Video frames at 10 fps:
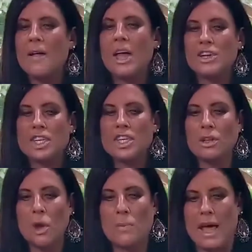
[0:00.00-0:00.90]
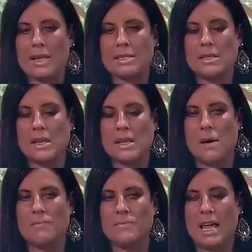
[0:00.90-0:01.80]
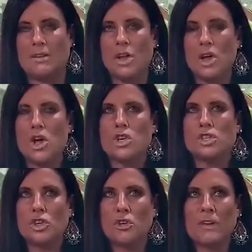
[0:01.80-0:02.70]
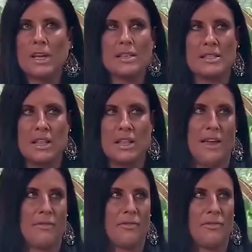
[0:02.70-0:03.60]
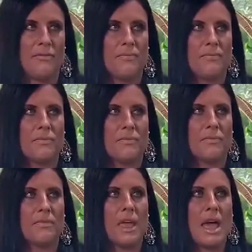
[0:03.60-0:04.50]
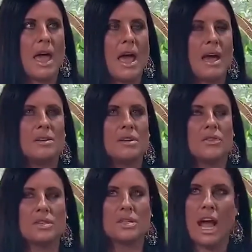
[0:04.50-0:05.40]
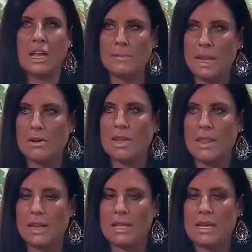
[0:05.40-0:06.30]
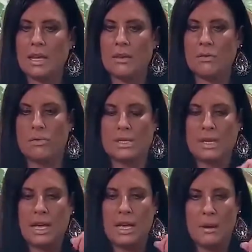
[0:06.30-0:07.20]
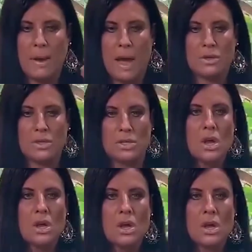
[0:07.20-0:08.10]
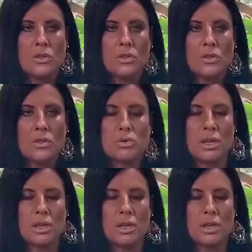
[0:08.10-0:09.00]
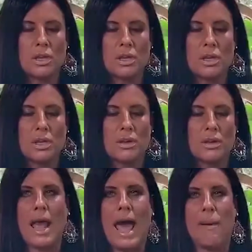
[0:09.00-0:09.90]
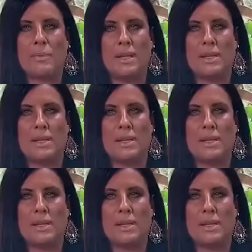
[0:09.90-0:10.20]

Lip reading: And Jerry Lopez said, surfing is life. And there's a documentary that he was in about the truth of surfing and really what happened.